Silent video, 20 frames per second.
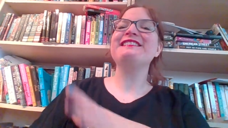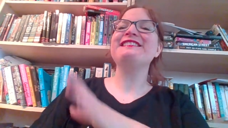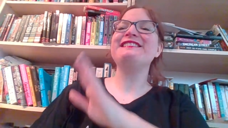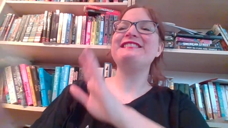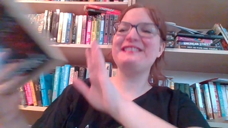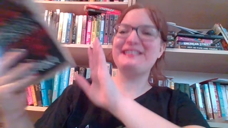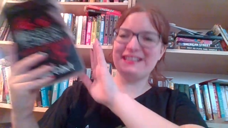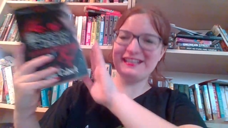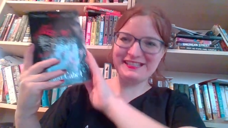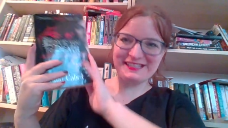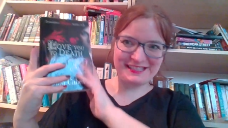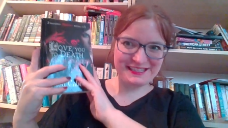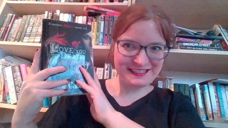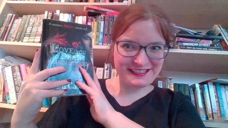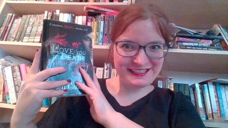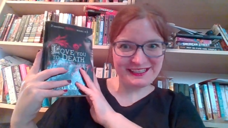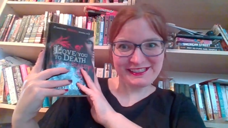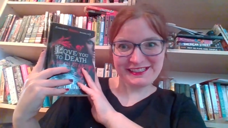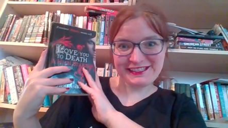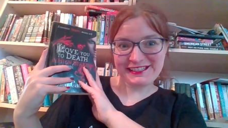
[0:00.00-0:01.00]
Jesse
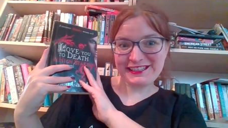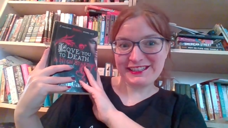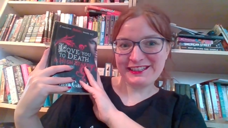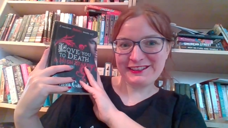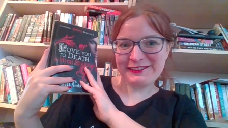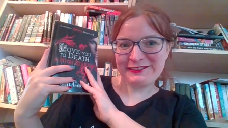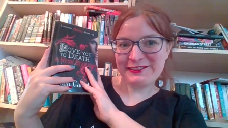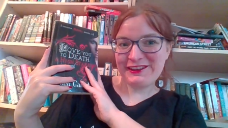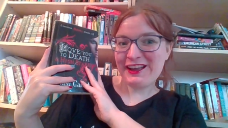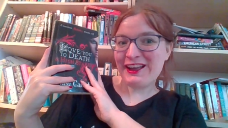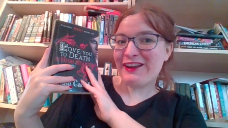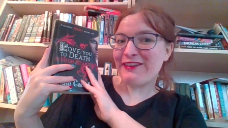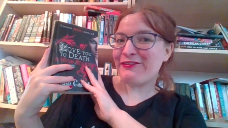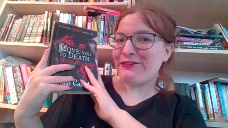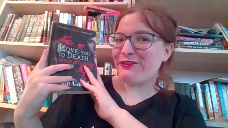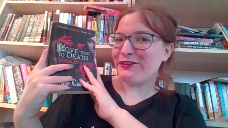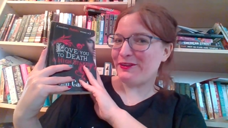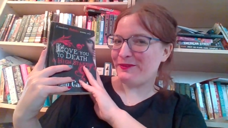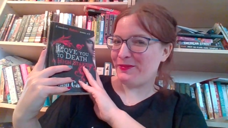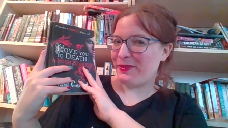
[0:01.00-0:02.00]
De Silva
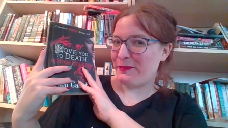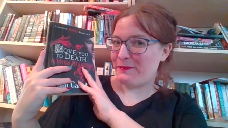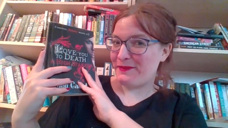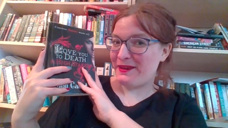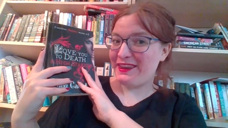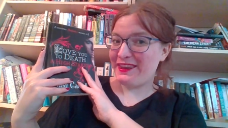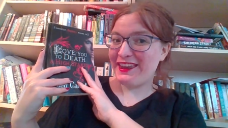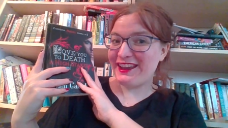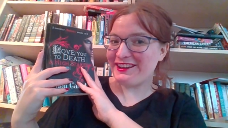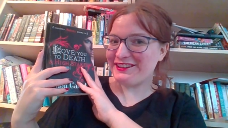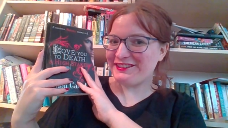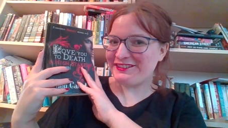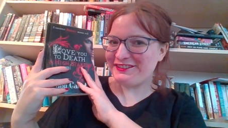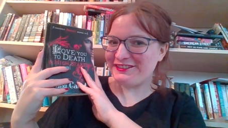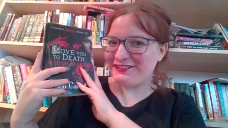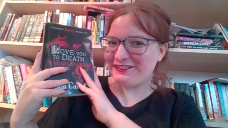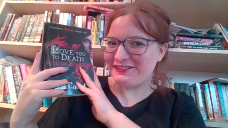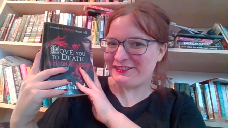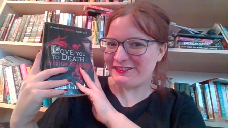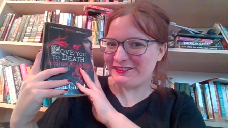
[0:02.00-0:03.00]
from The
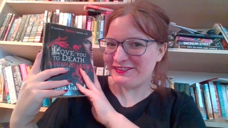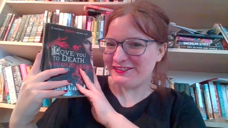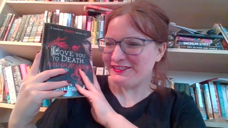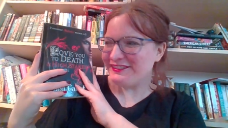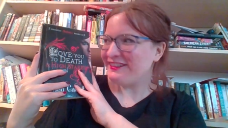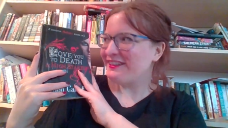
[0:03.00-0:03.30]
Mediator.